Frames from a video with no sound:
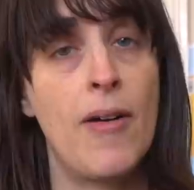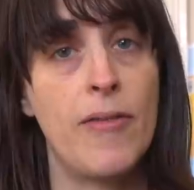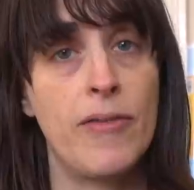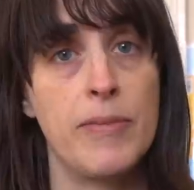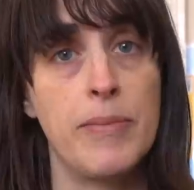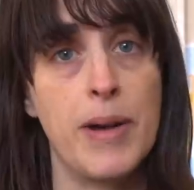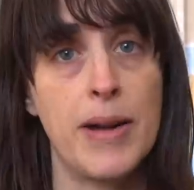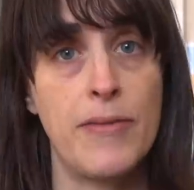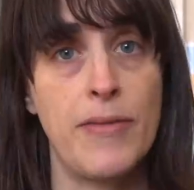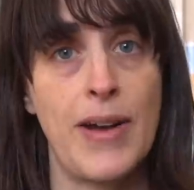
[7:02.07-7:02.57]

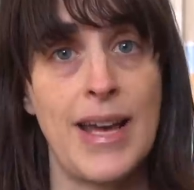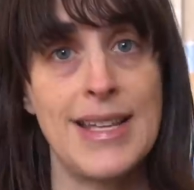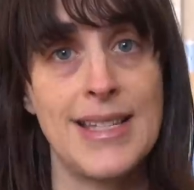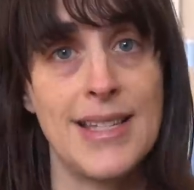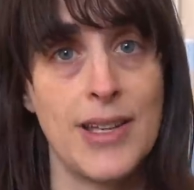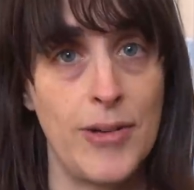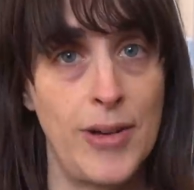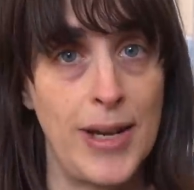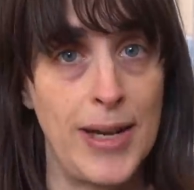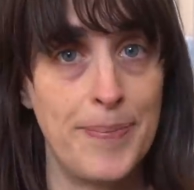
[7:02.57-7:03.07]
from my
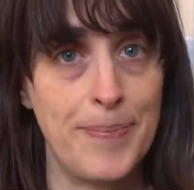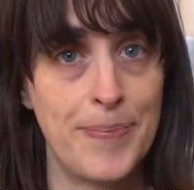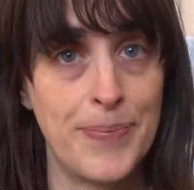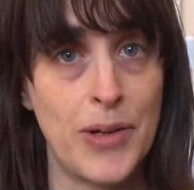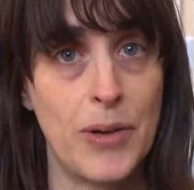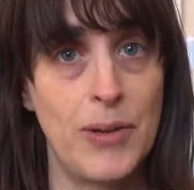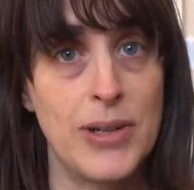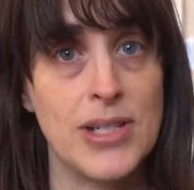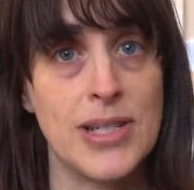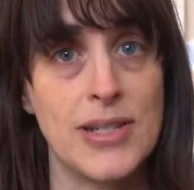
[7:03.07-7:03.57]
face cream,
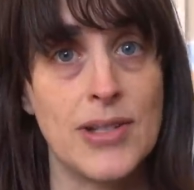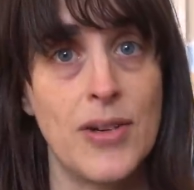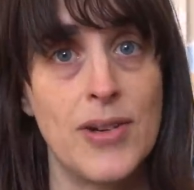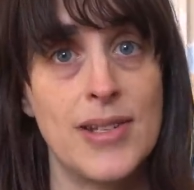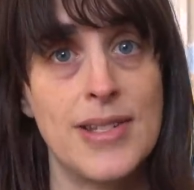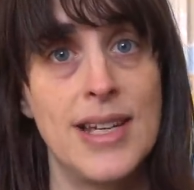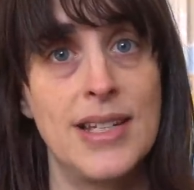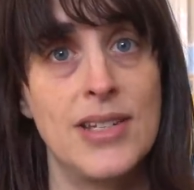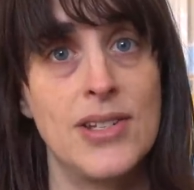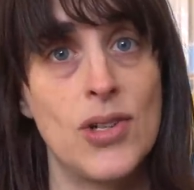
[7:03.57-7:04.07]
which has got
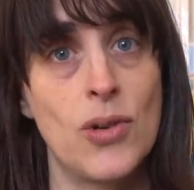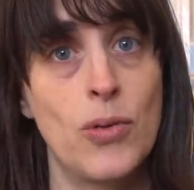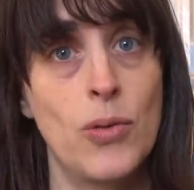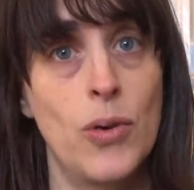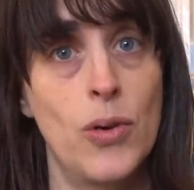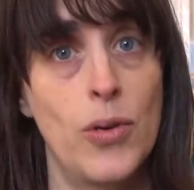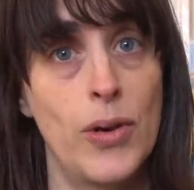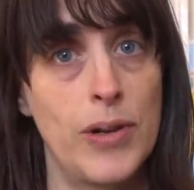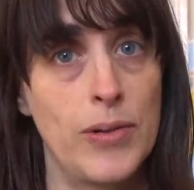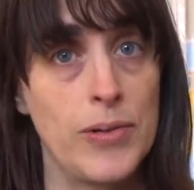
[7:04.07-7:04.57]
essential
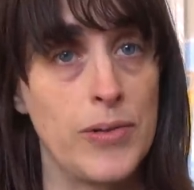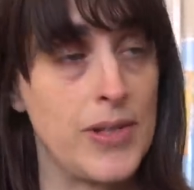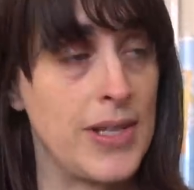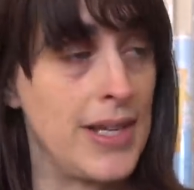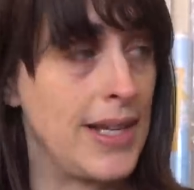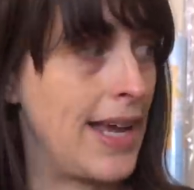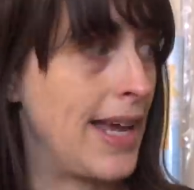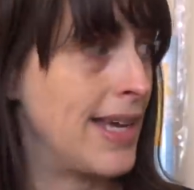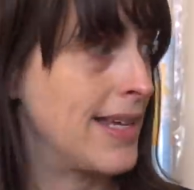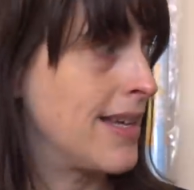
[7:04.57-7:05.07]
oils
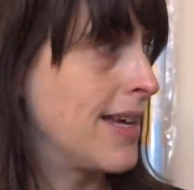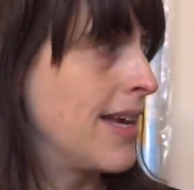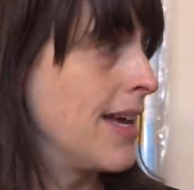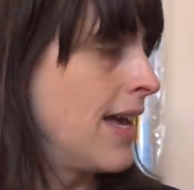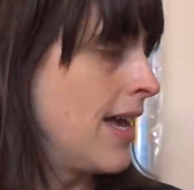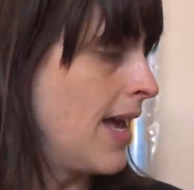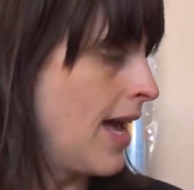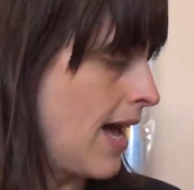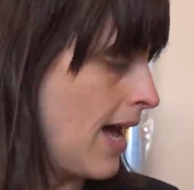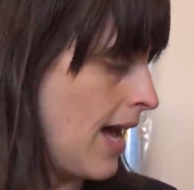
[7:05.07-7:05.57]
in it,
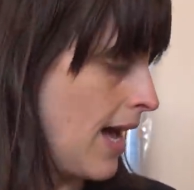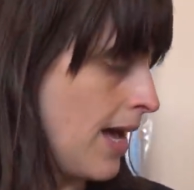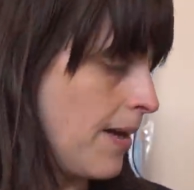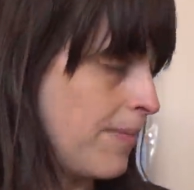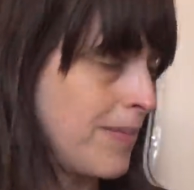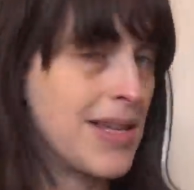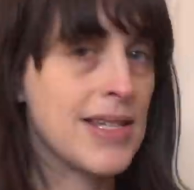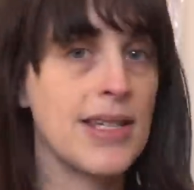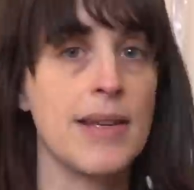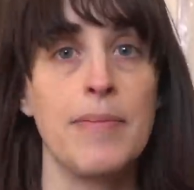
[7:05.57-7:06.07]

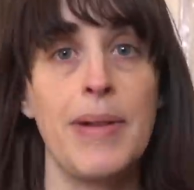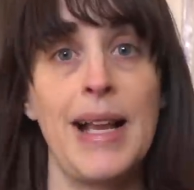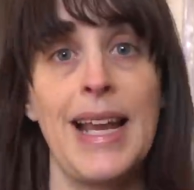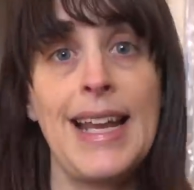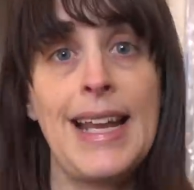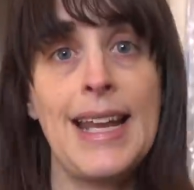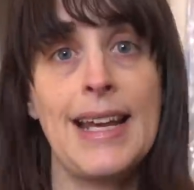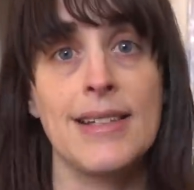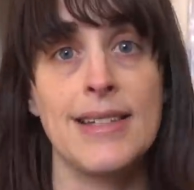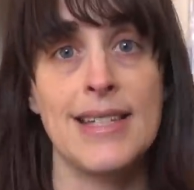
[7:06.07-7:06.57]
um, is
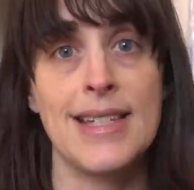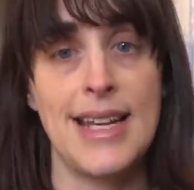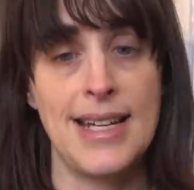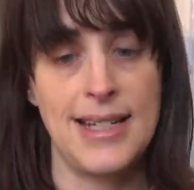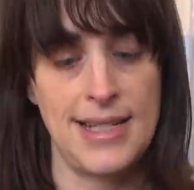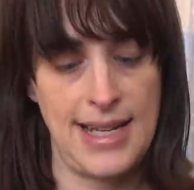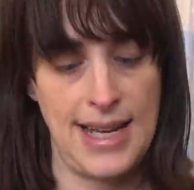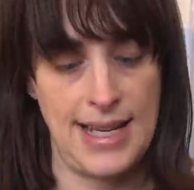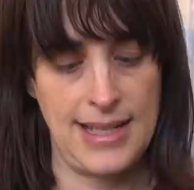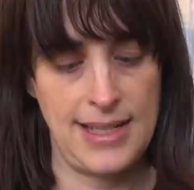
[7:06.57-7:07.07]
completely
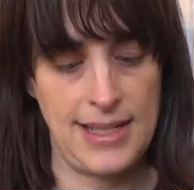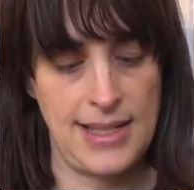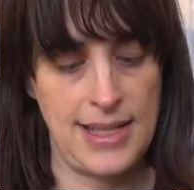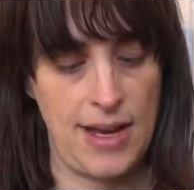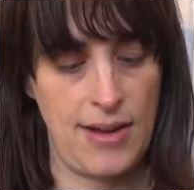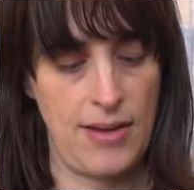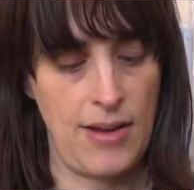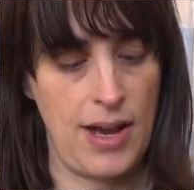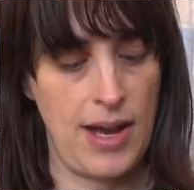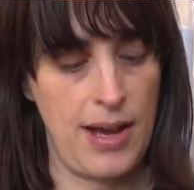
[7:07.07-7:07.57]
unscented.
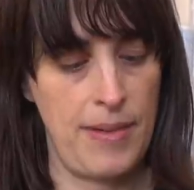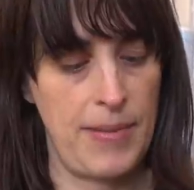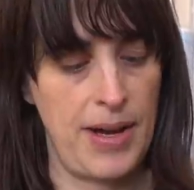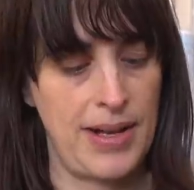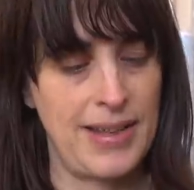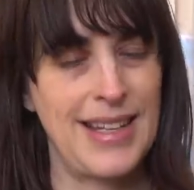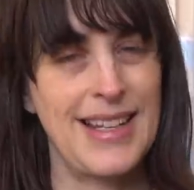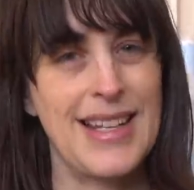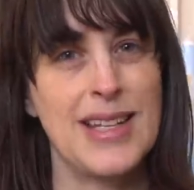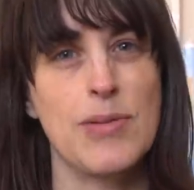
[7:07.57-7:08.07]
So um,
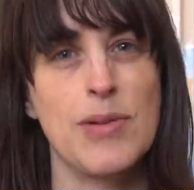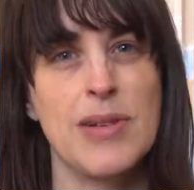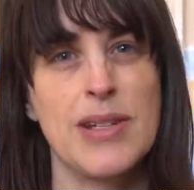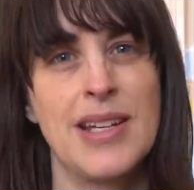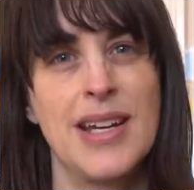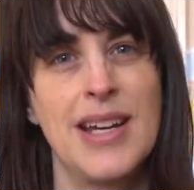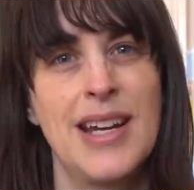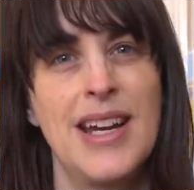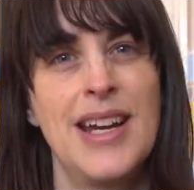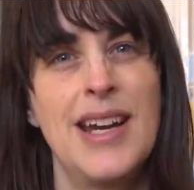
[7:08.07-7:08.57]
I think this would
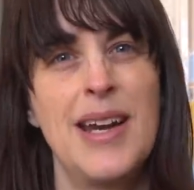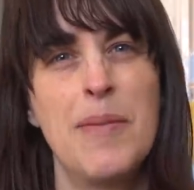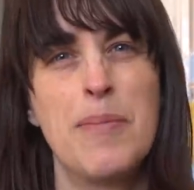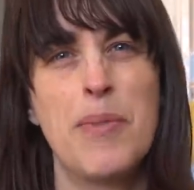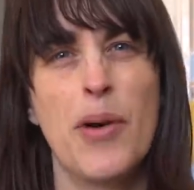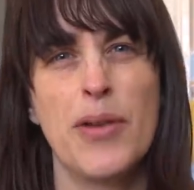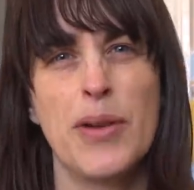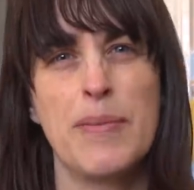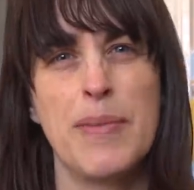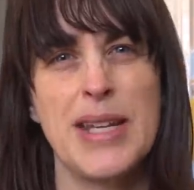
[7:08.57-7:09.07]

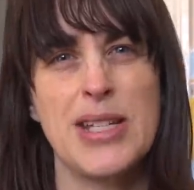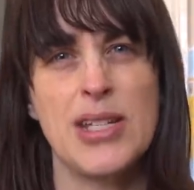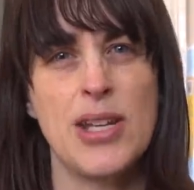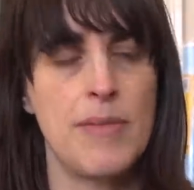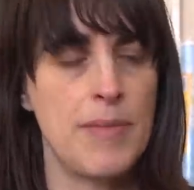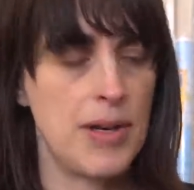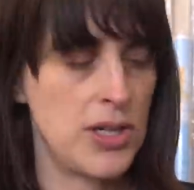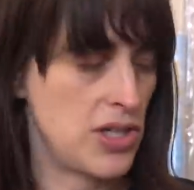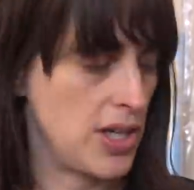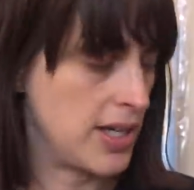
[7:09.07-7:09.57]
bother me
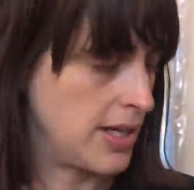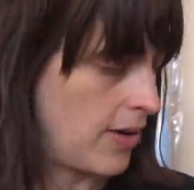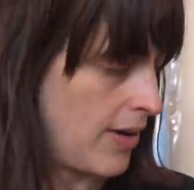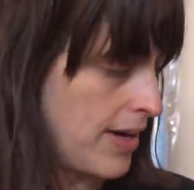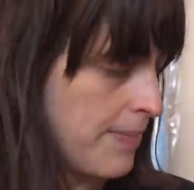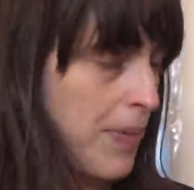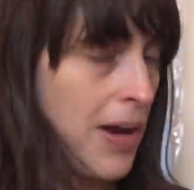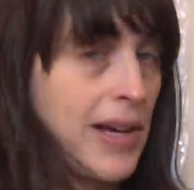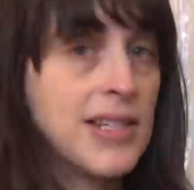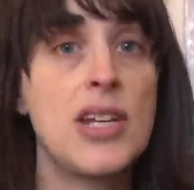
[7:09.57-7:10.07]
too much at
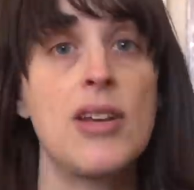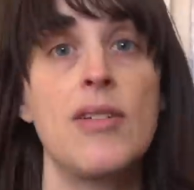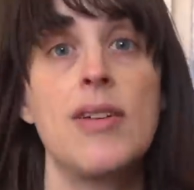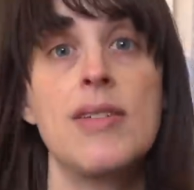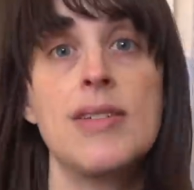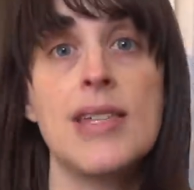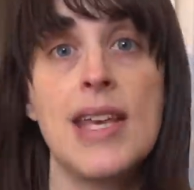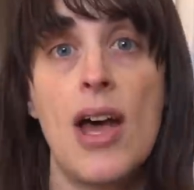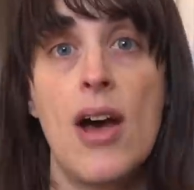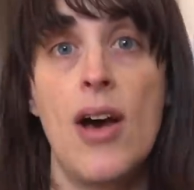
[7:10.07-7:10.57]
night. But I do
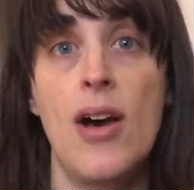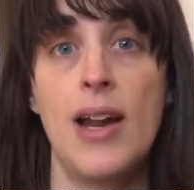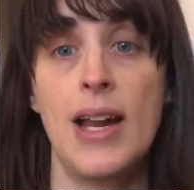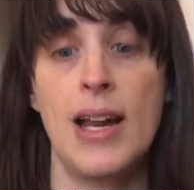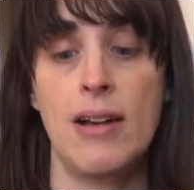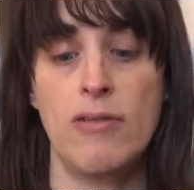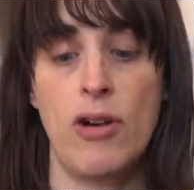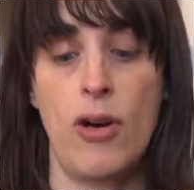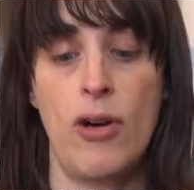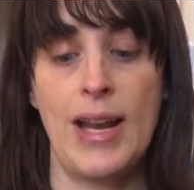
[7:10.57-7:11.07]
use it
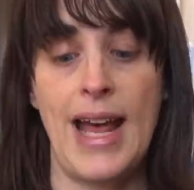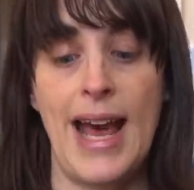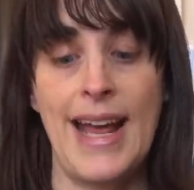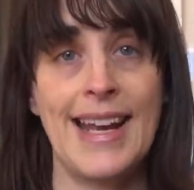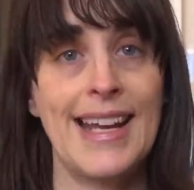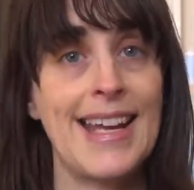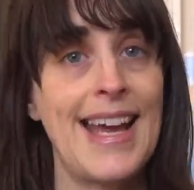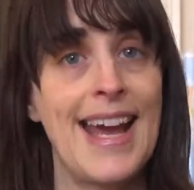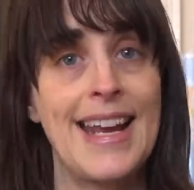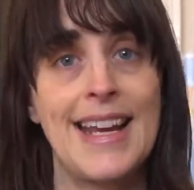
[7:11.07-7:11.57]
earlier on. And
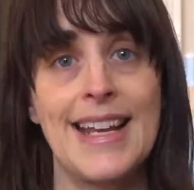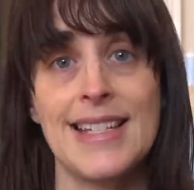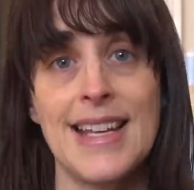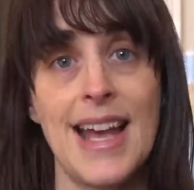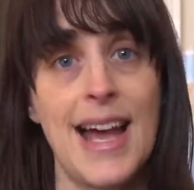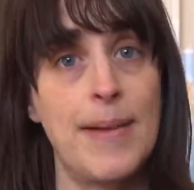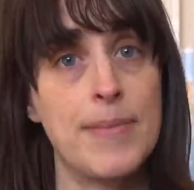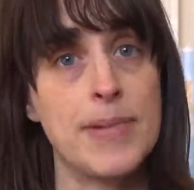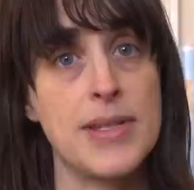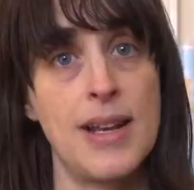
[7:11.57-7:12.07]
again, it's
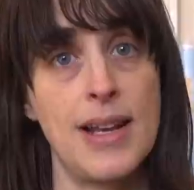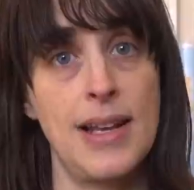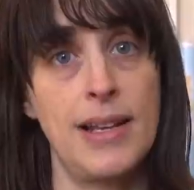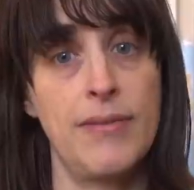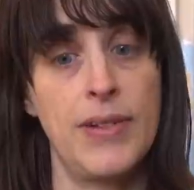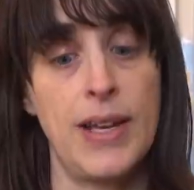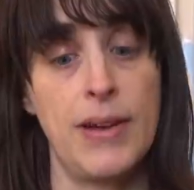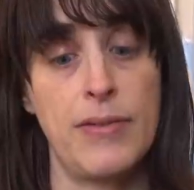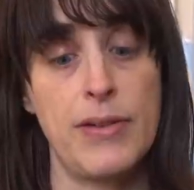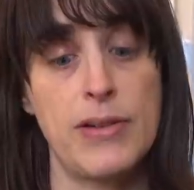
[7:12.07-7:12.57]
absolutely
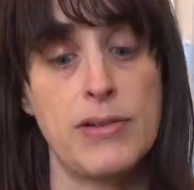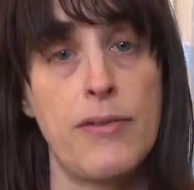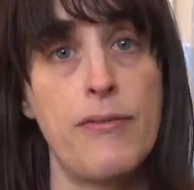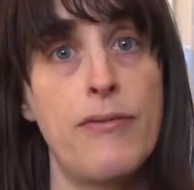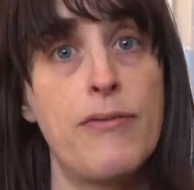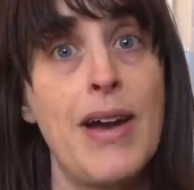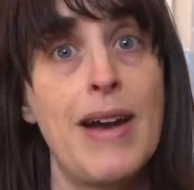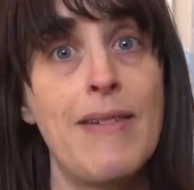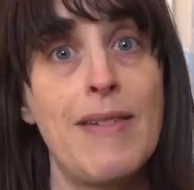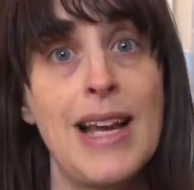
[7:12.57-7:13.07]
lovely. It feels
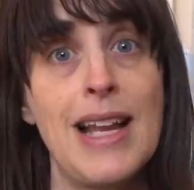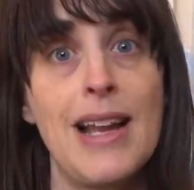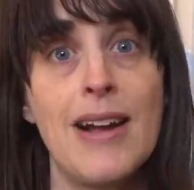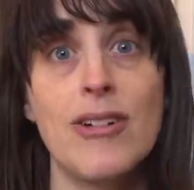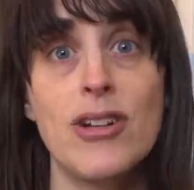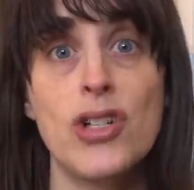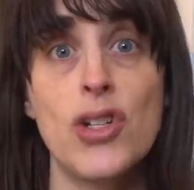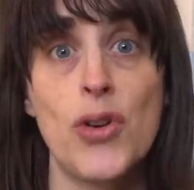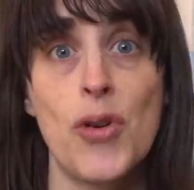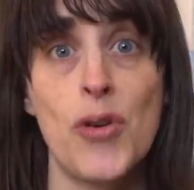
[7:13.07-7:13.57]
very
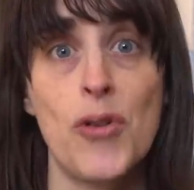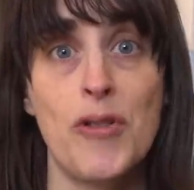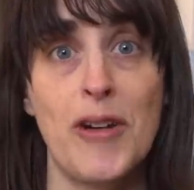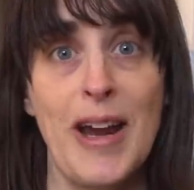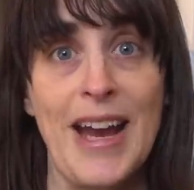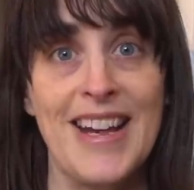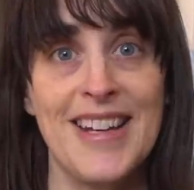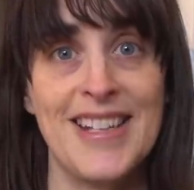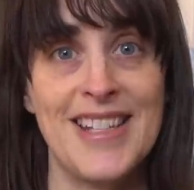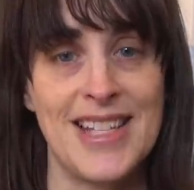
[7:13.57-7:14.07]

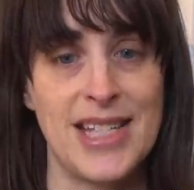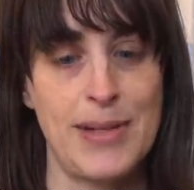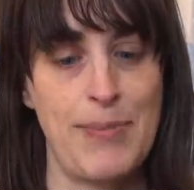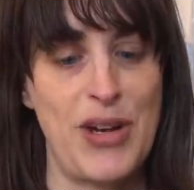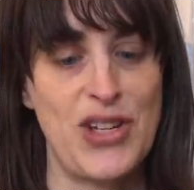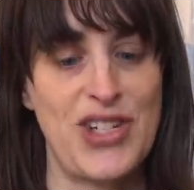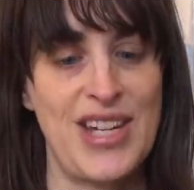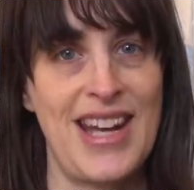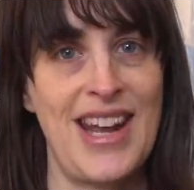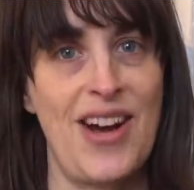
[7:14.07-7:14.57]
luxurious,
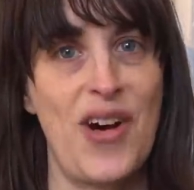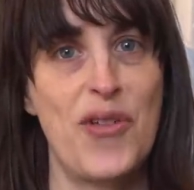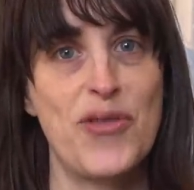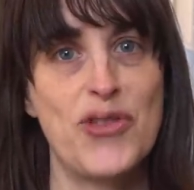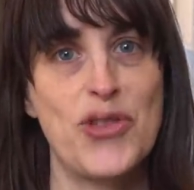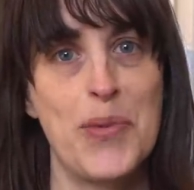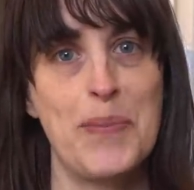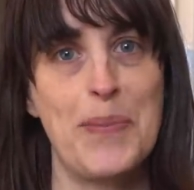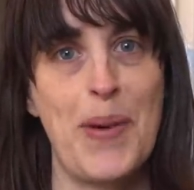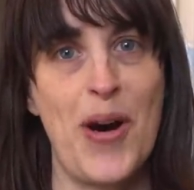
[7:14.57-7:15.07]
especially
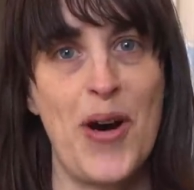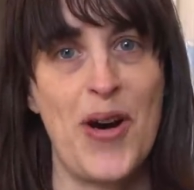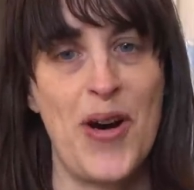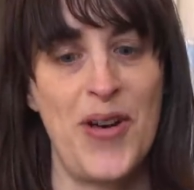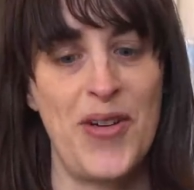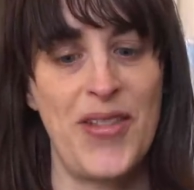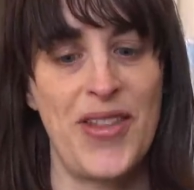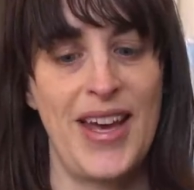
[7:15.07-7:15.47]
after a bath.